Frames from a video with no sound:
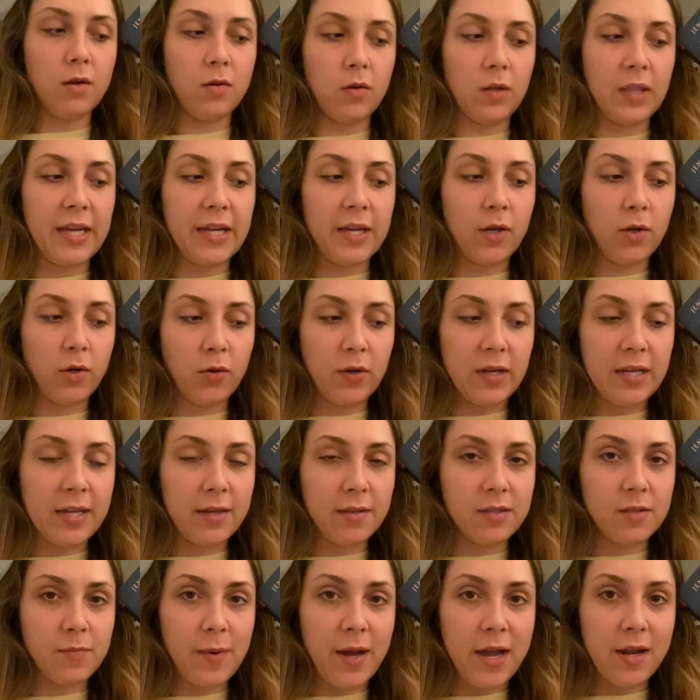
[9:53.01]
or like Greek
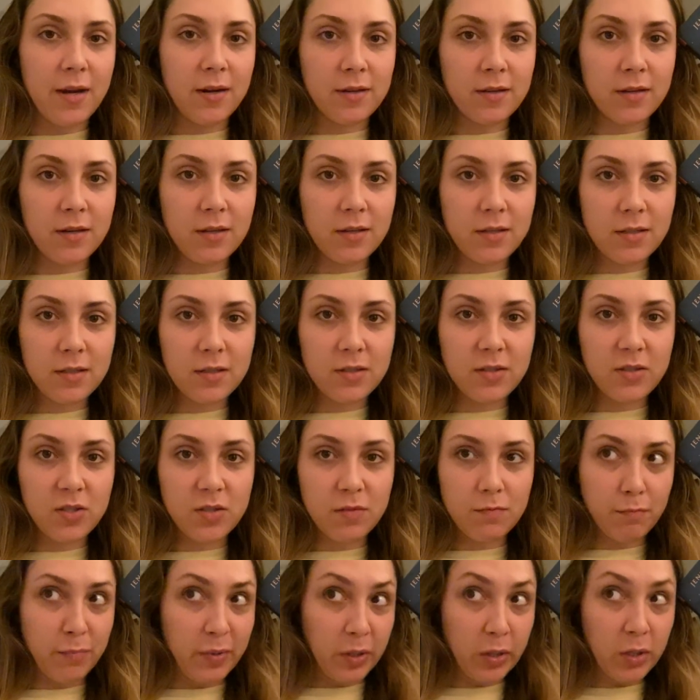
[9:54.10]
inspired
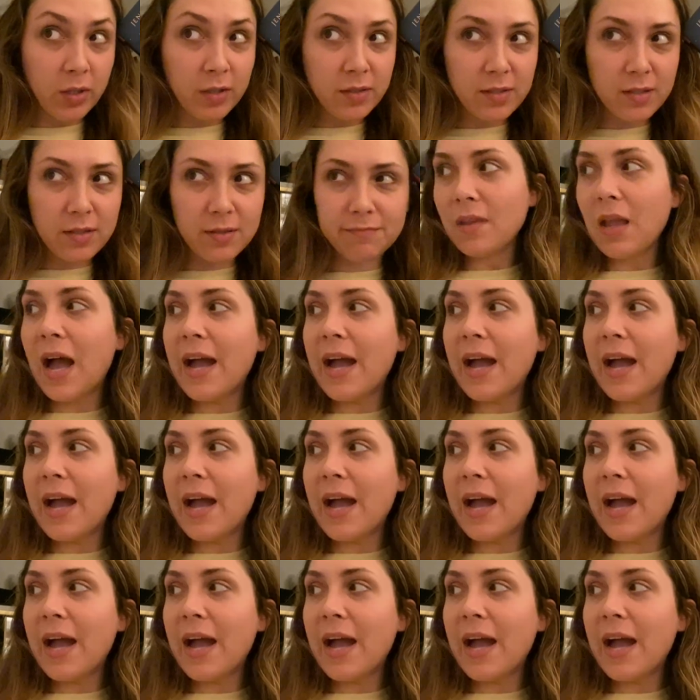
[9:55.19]
books.